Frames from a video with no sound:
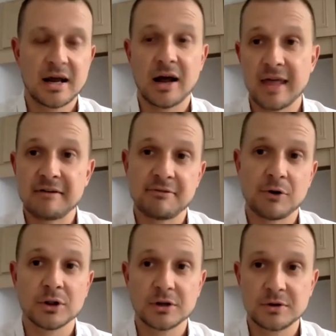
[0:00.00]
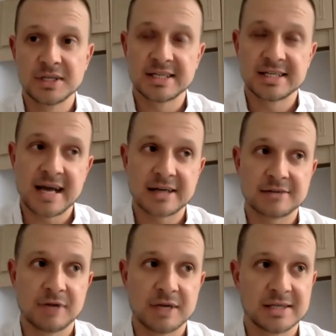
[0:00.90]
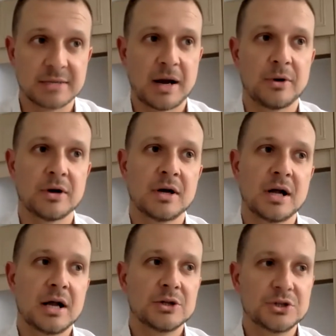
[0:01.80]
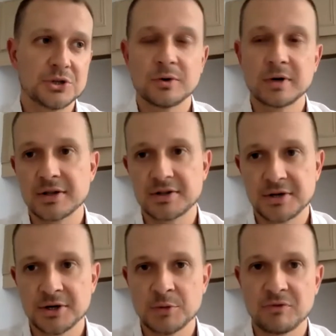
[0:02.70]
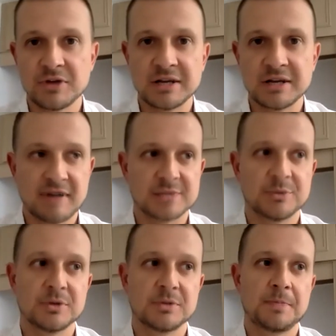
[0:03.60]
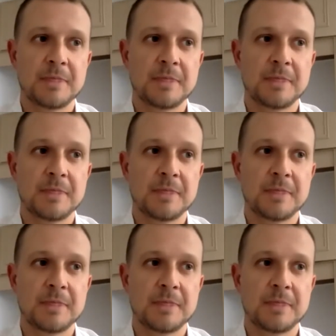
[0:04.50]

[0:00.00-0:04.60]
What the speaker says: and therefore lose its tax raising power during the term of the investment,